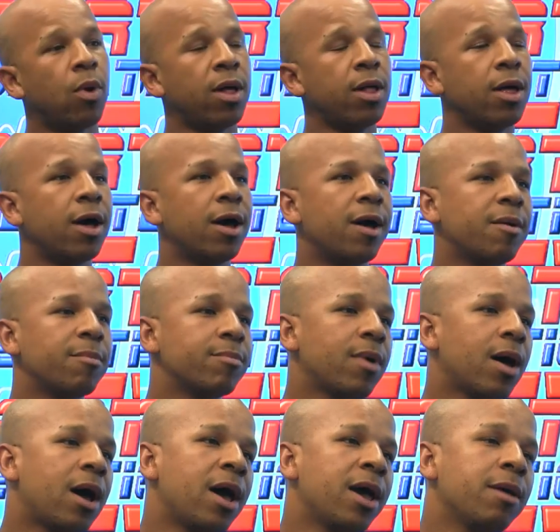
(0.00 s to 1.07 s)
Well,
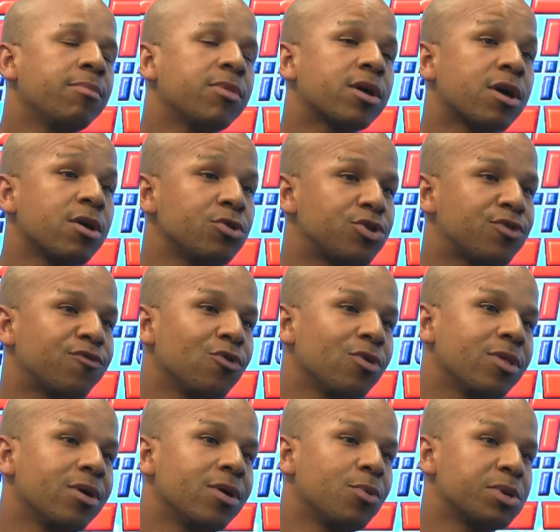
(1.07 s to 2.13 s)
I am the coach for
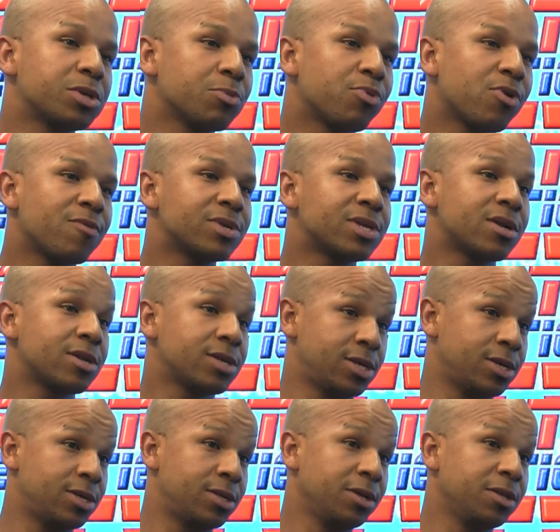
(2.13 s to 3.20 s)
the Western Province
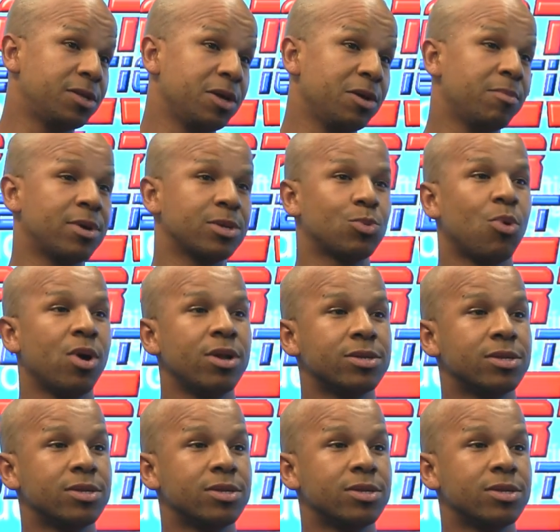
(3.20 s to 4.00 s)
under-16 team as well